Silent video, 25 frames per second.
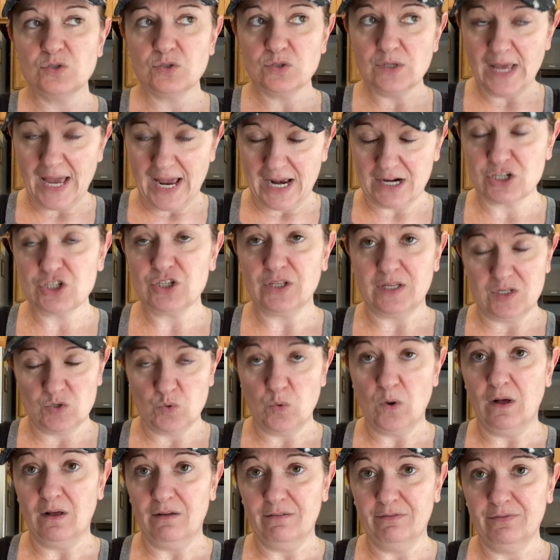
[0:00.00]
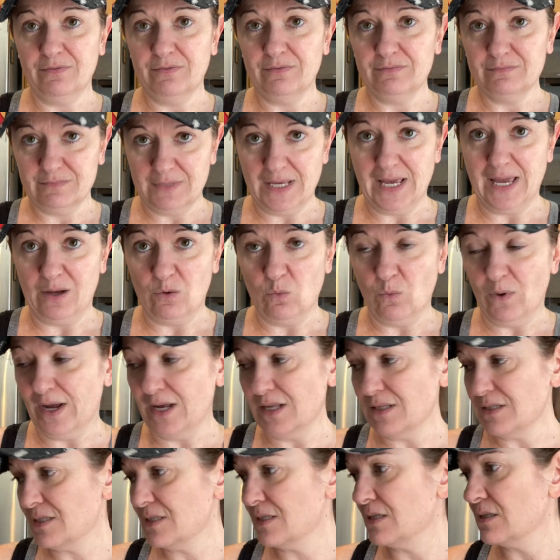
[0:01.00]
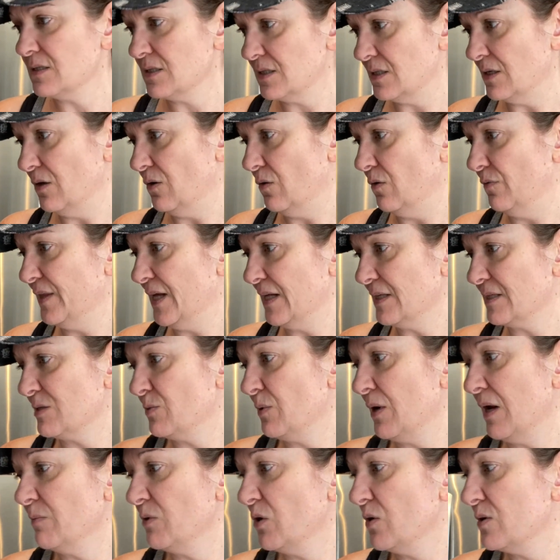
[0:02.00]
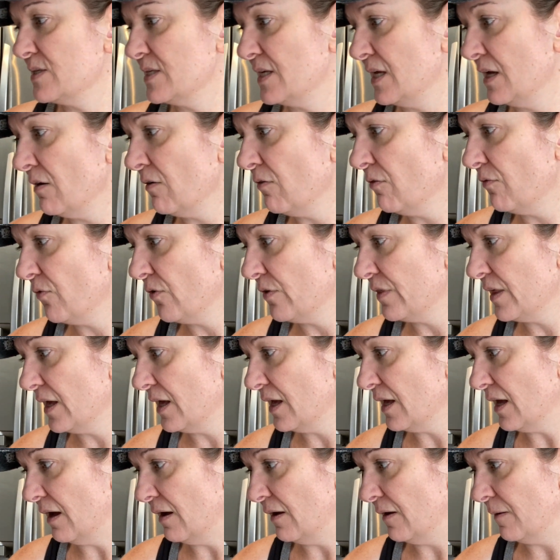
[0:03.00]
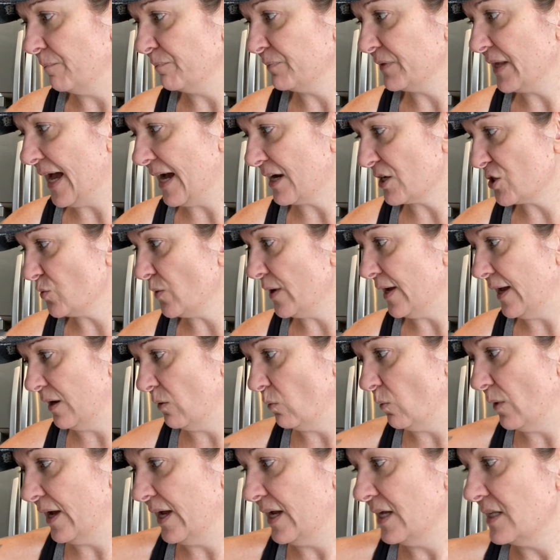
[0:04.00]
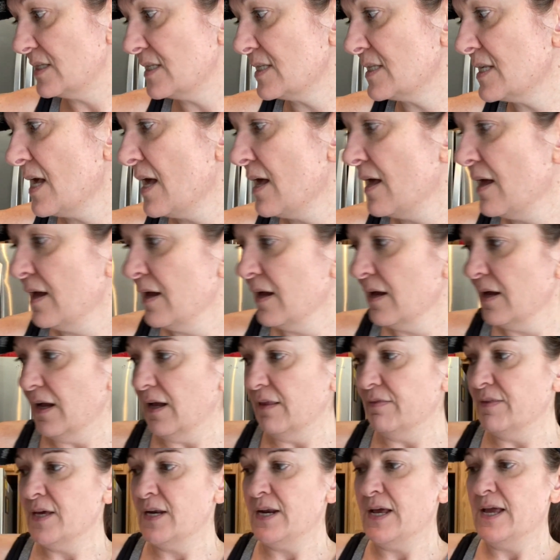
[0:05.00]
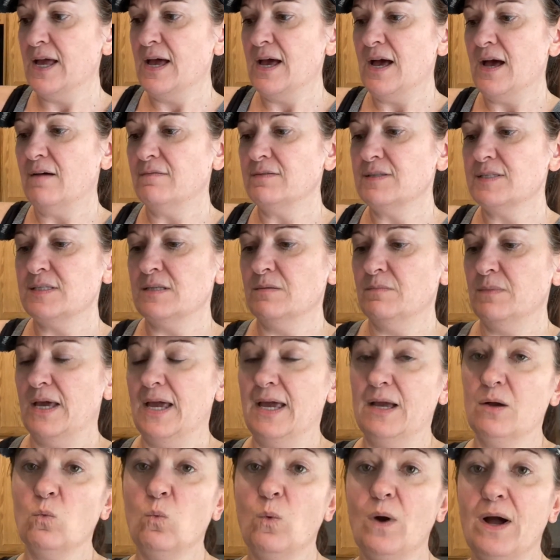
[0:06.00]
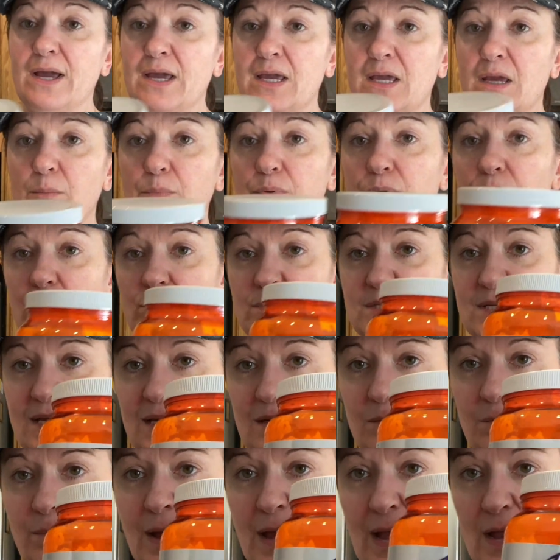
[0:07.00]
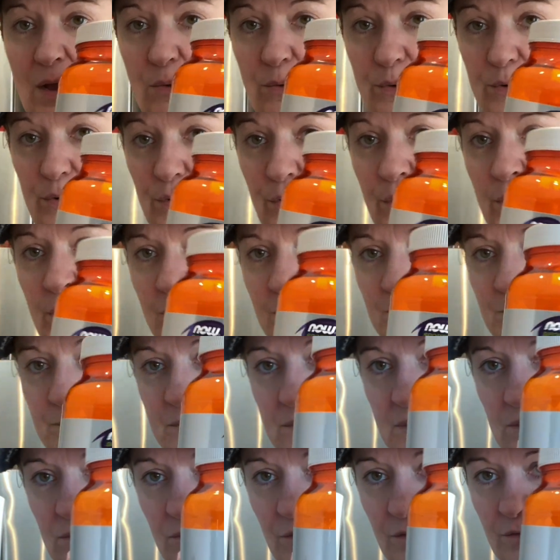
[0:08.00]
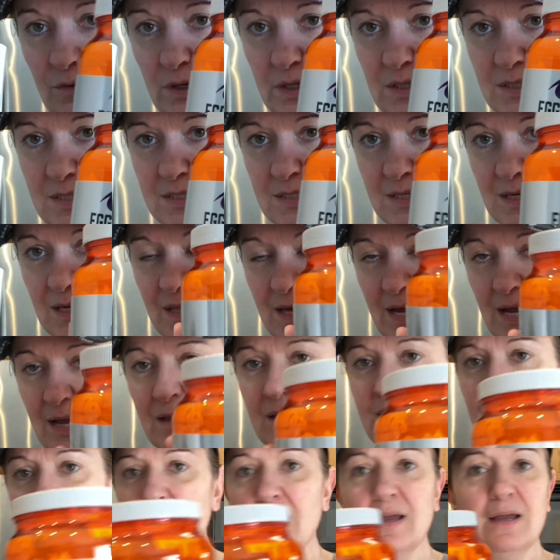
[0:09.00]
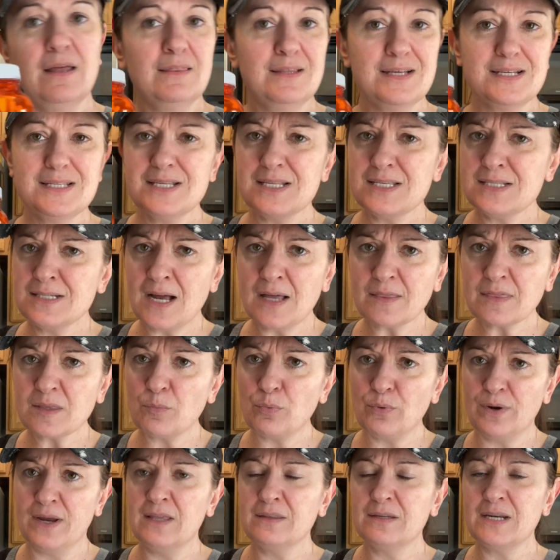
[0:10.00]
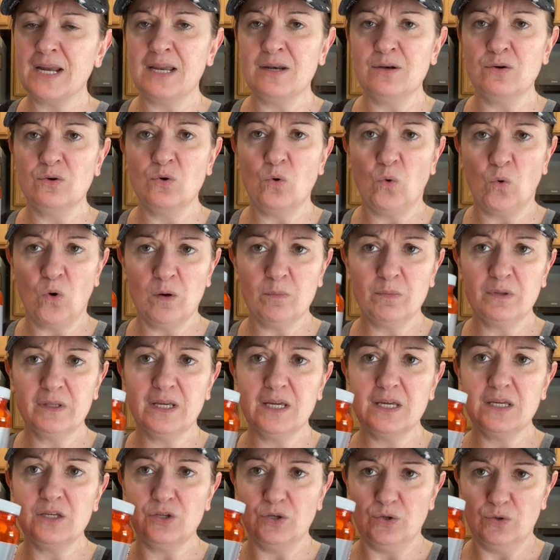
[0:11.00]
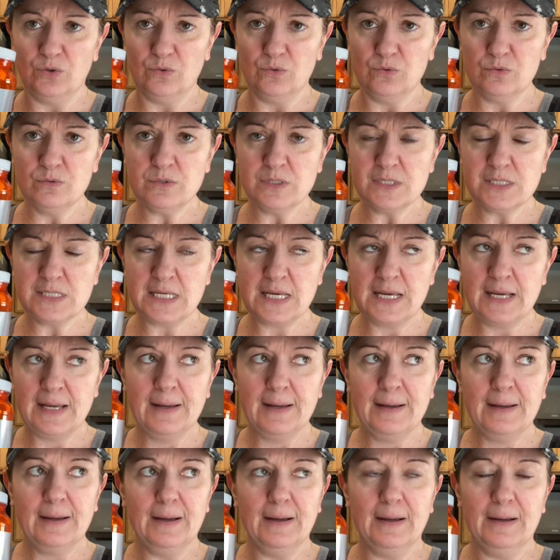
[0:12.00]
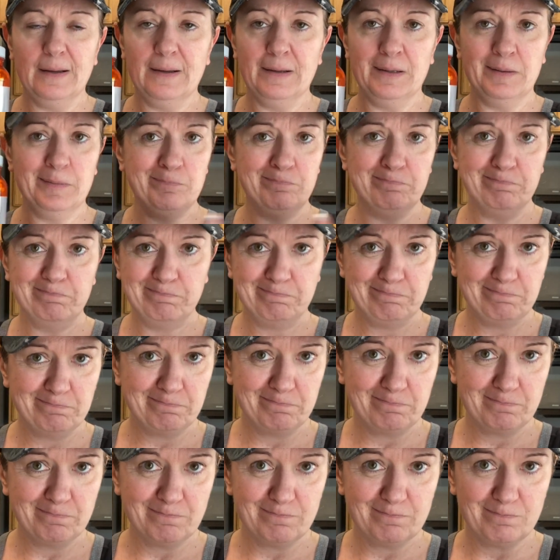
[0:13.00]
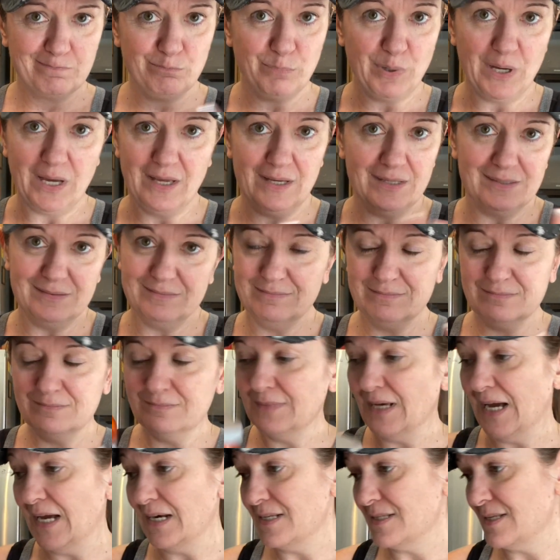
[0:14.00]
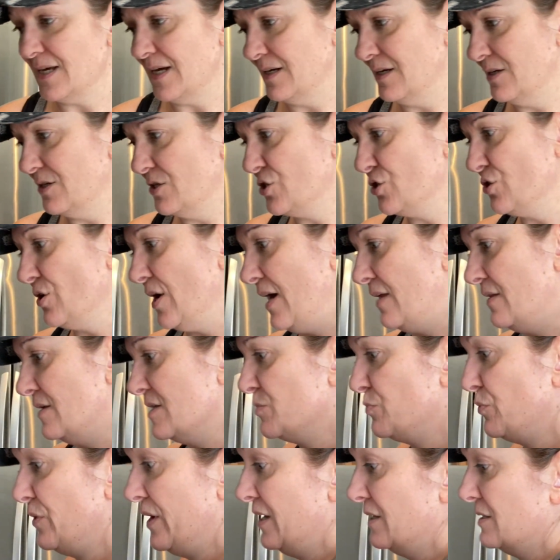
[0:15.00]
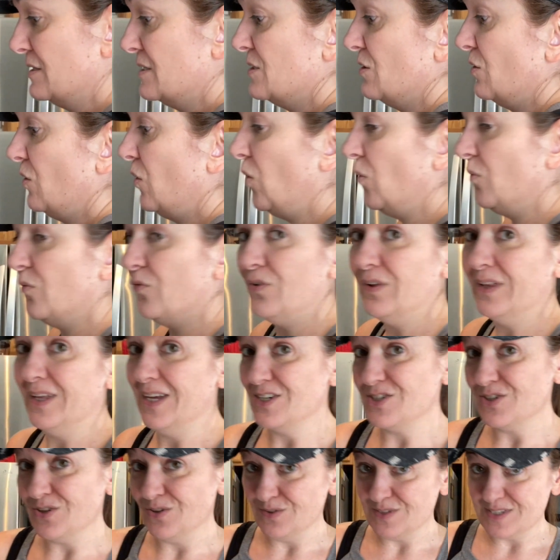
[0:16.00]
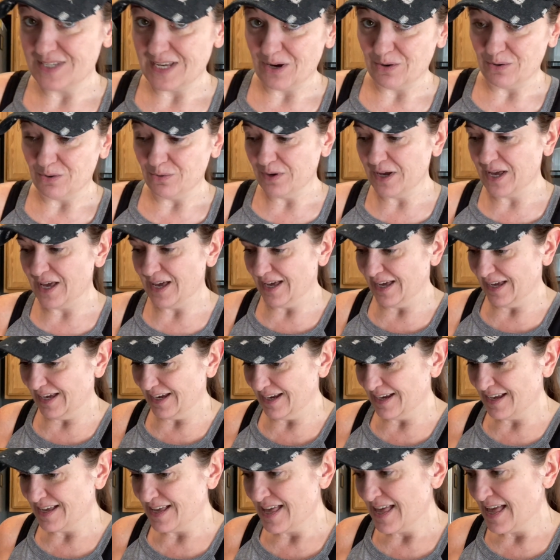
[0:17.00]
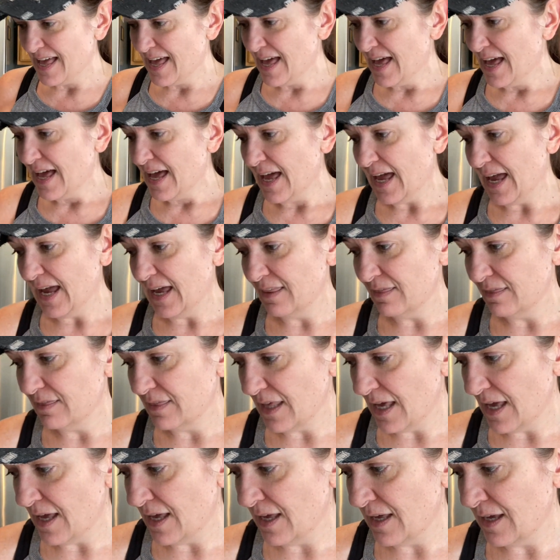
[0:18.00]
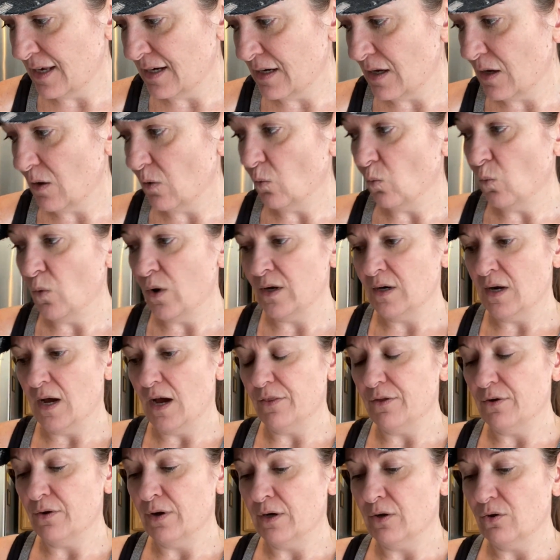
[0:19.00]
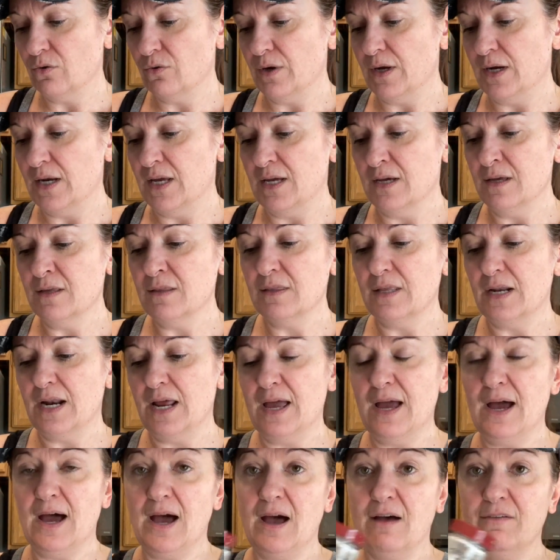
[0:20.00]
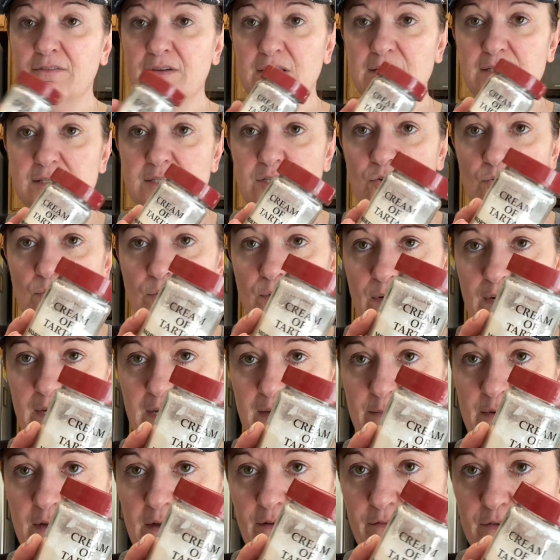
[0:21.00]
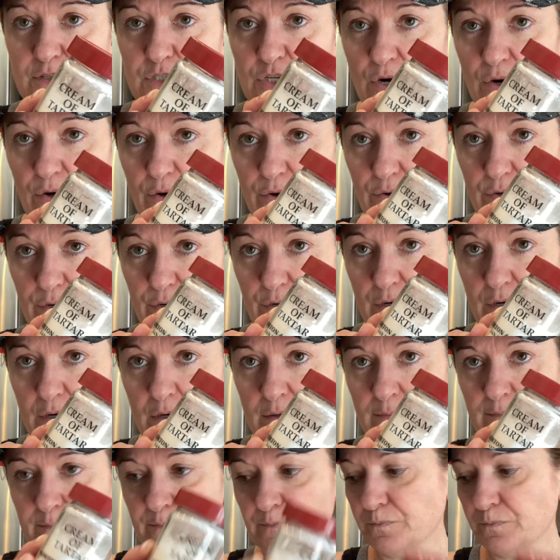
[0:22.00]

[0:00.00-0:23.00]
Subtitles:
actually 12 egg whites. So that's what I'm using for the actual egg whites. And then I have some egg white protein powder. I don't know if you can see that. This is not the brand I normally use, but I decided to try this brand, so hopefully it turns out okay. And then one other ingredient that I have is cream of tartar